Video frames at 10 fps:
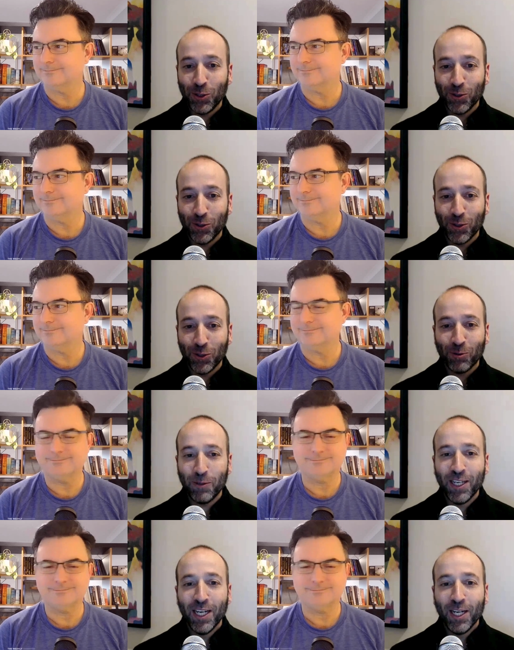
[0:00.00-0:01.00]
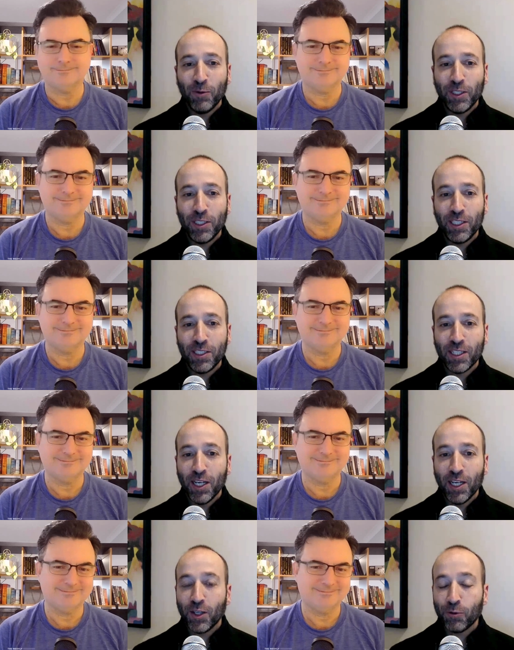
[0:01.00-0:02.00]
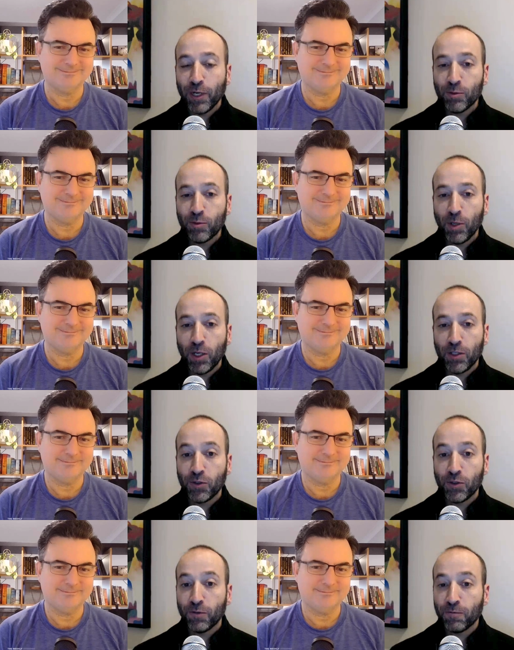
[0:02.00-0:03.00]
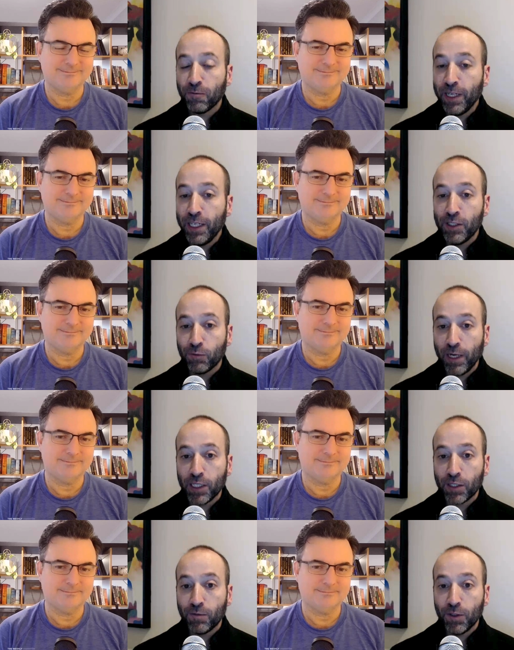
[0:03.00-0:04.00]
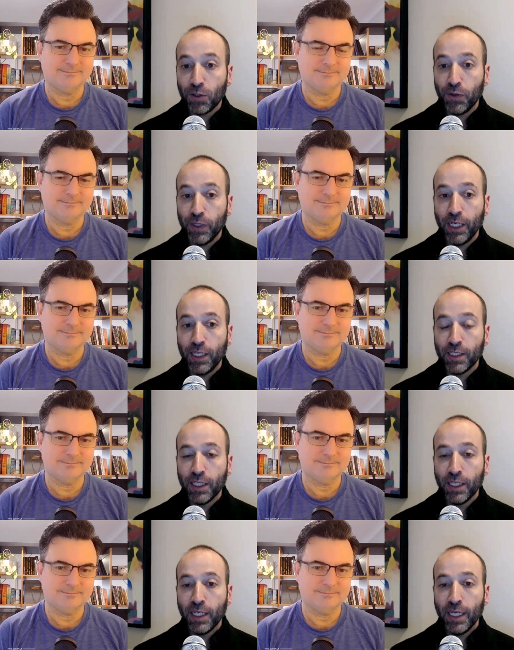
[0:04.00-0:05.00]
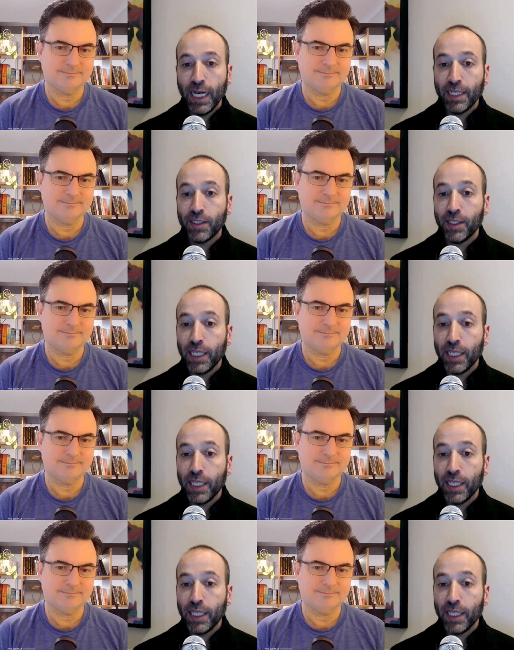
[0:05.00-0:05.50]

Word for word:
Speaker 1: you'll agree with, which is the Greens' proposal to freeze rents for two years and